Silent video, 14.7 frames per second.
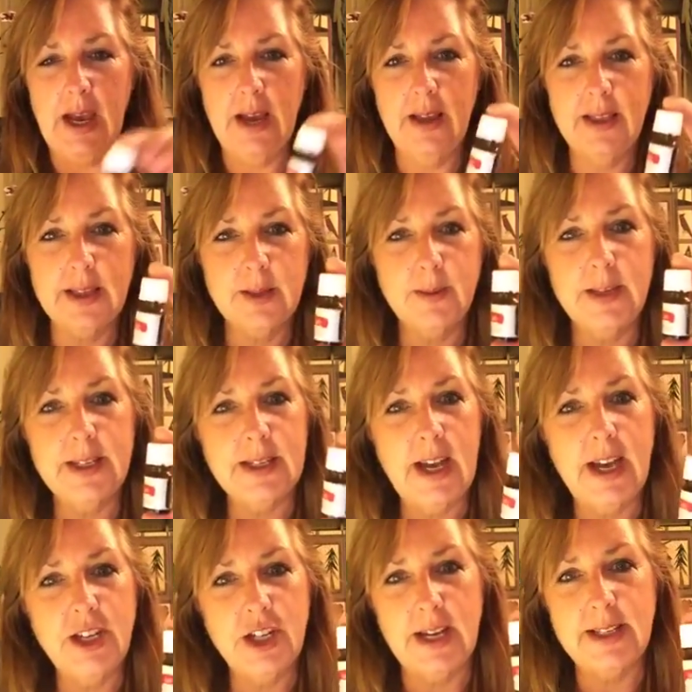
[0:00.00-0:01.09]
this one is
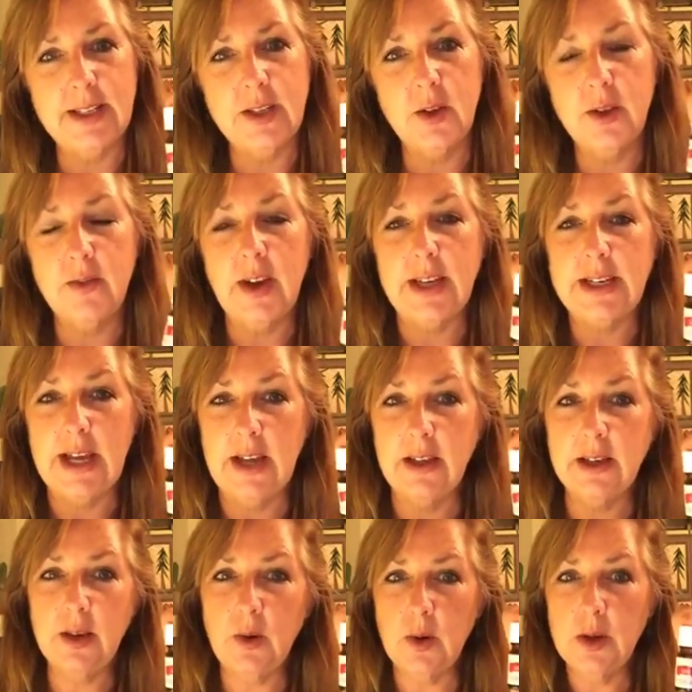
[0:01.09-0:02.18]
Digest. So the
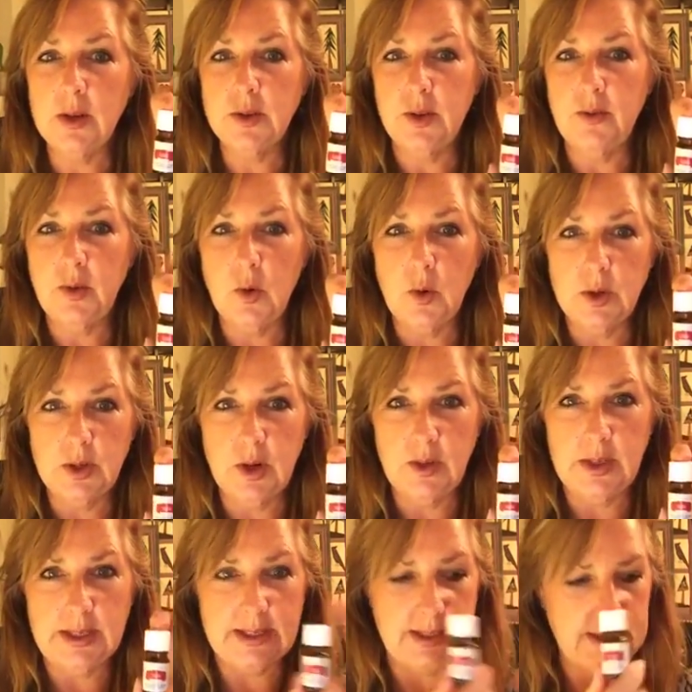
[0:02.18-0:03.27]
Vitality oils, of course, are
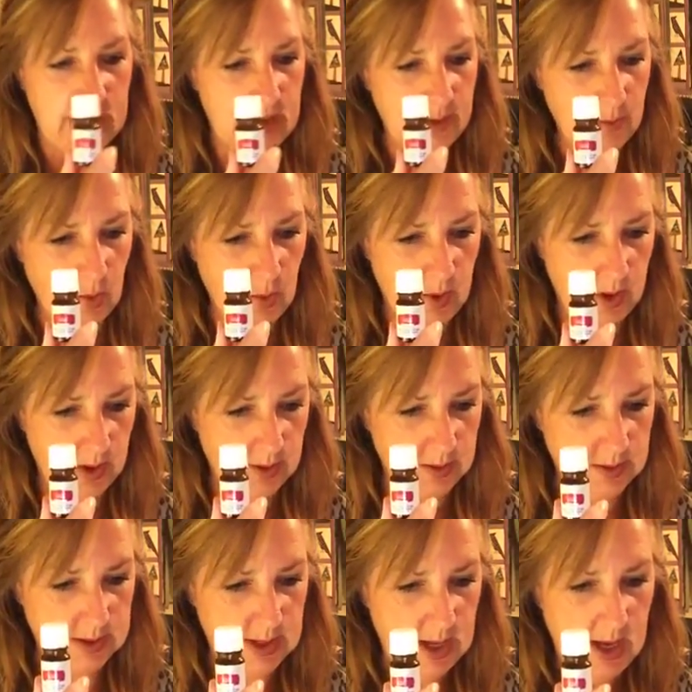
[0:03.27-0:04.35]
the same
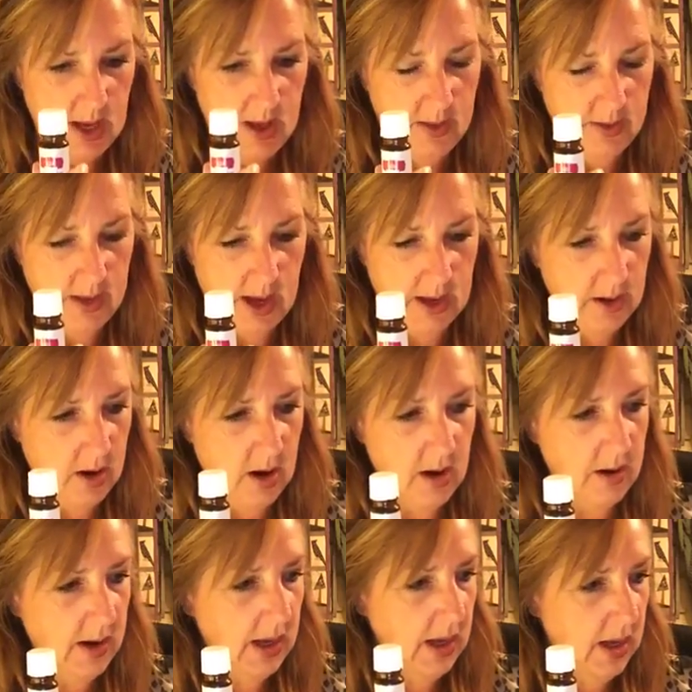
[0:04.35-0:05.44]
oils that
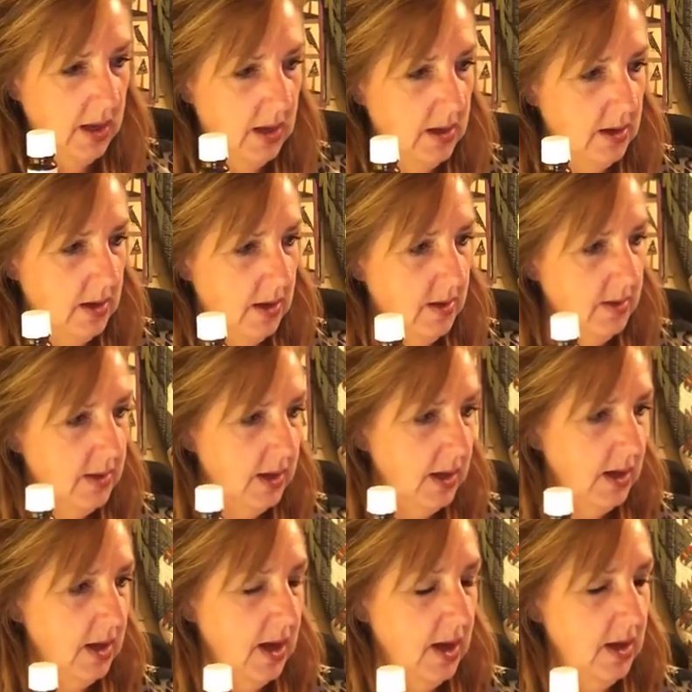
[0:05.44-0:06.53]
are in
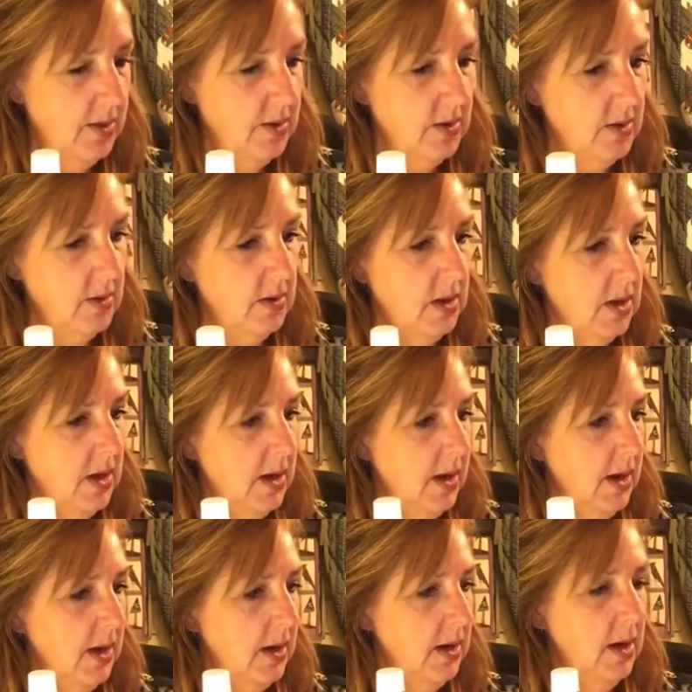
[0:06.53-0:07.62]
the other
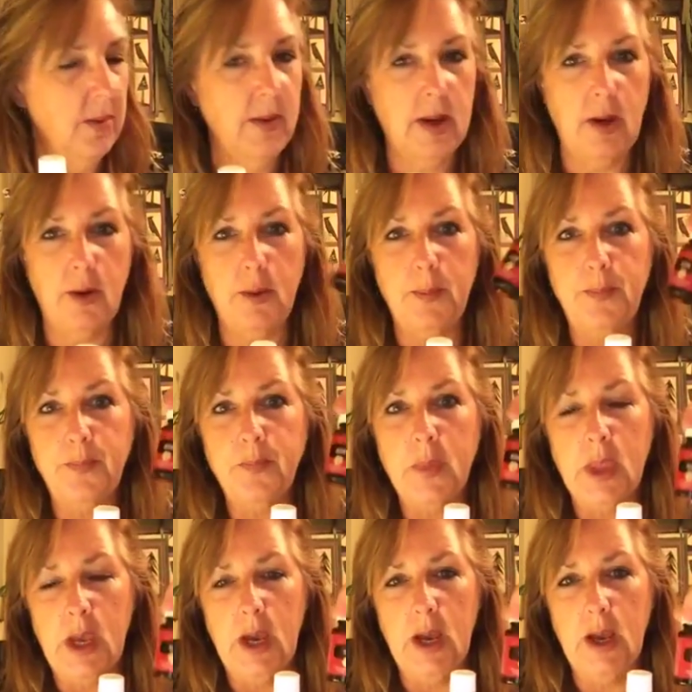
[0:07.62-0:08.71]
line. Here we go.
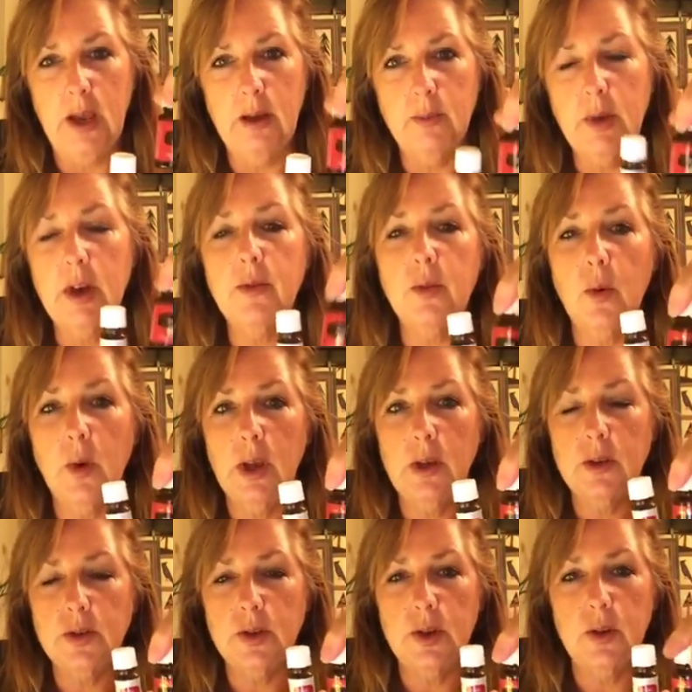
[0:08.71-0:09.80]
Of
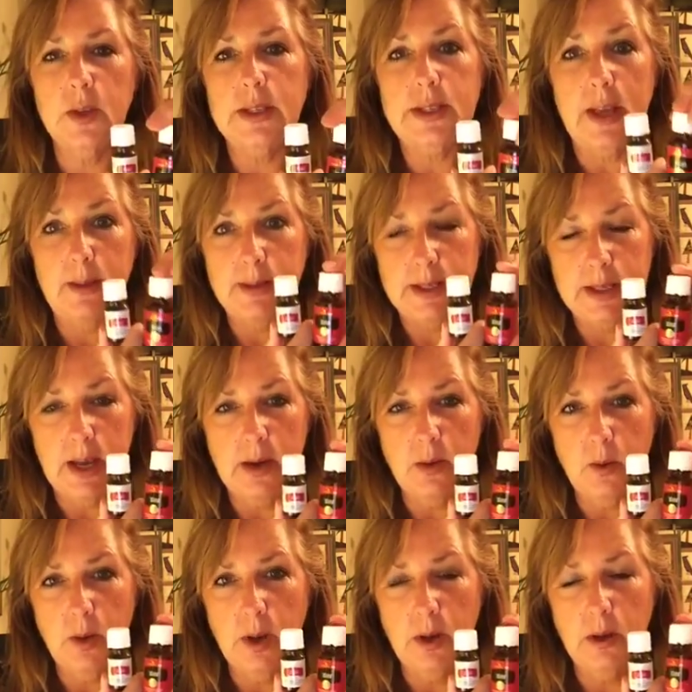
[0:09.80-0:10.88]
oils. So the same exact
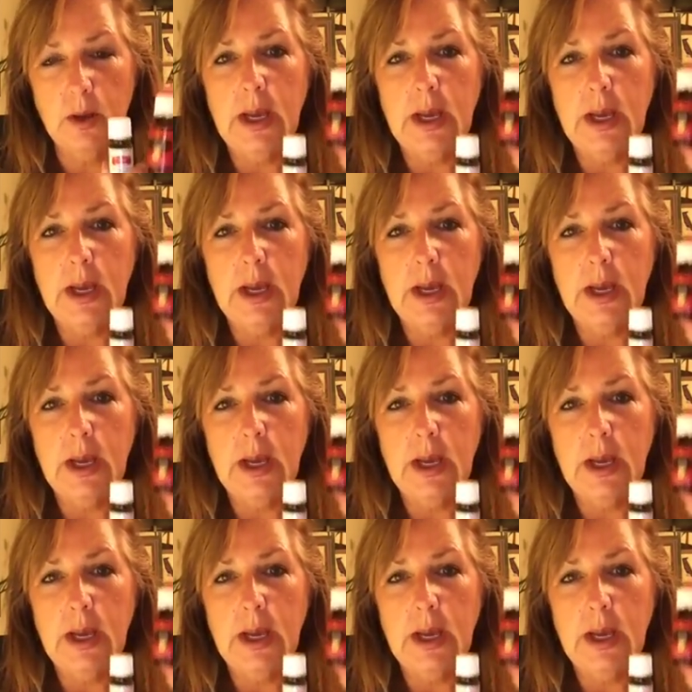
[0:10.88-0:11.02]
oil.